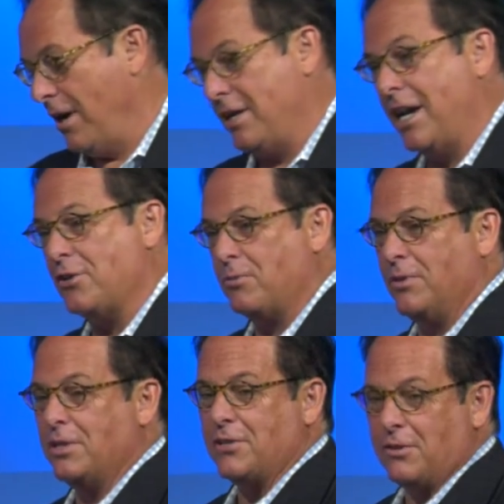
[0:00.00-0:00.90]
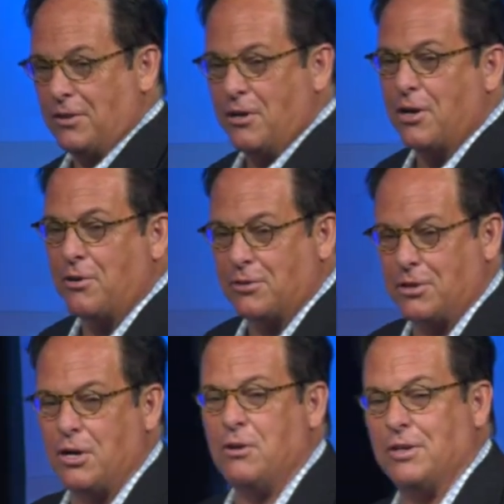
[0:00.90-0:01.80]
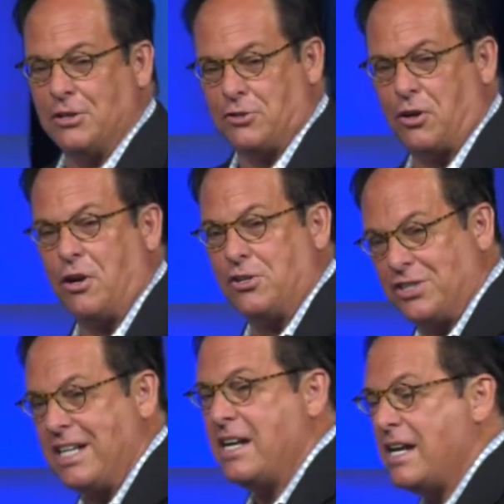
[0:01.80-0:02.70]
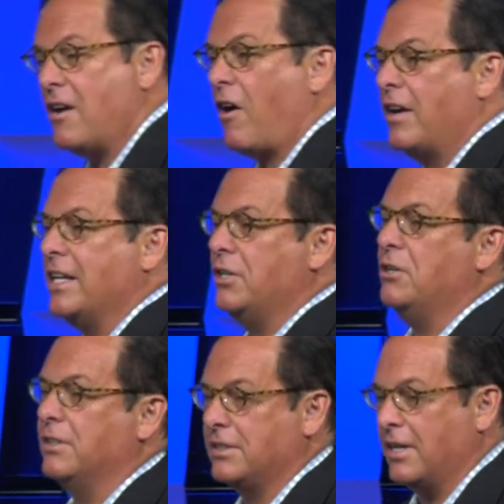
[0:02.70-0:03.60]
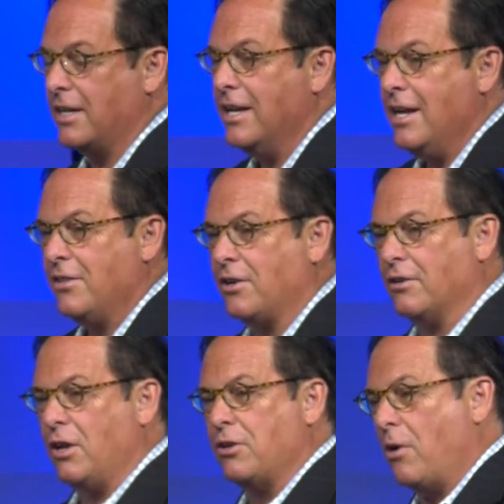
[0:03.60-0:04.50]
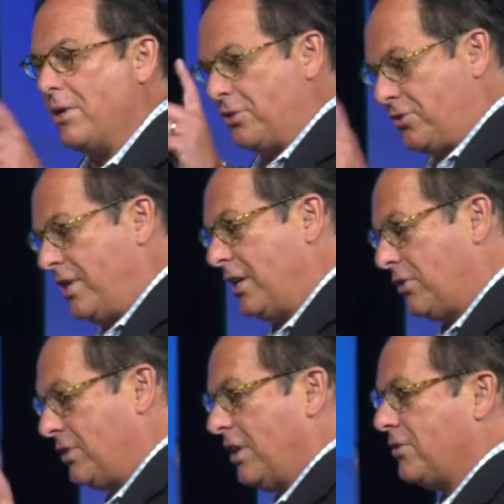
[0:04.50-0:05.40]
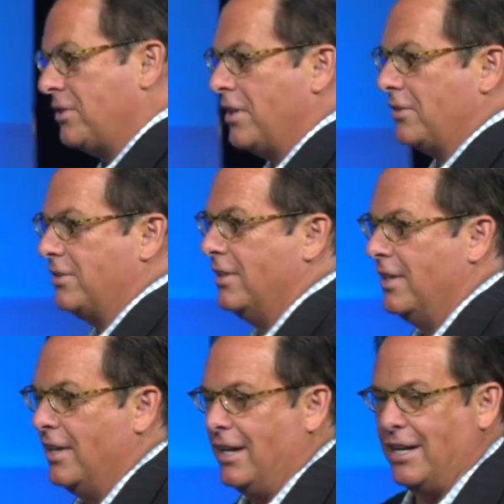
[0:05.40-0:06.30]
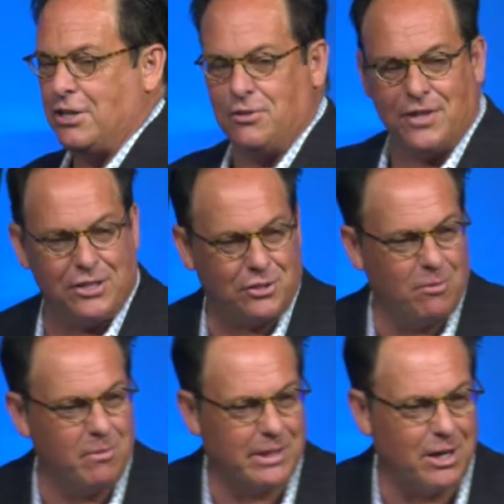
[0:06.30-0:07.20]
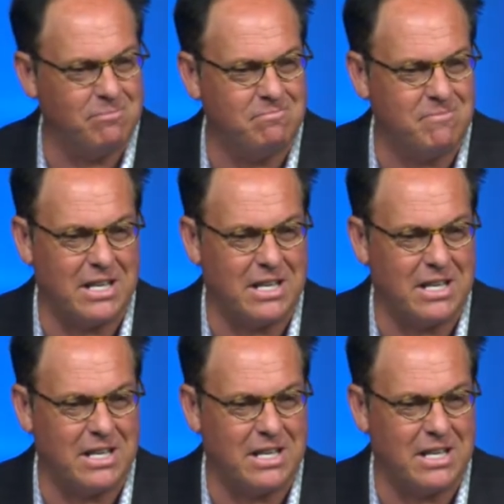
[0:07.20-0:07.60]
And guess what? Look at their logo. Google it. CERN. C E R N. Google it today. Their logo is six six six. You think someone would have gone? Hmm.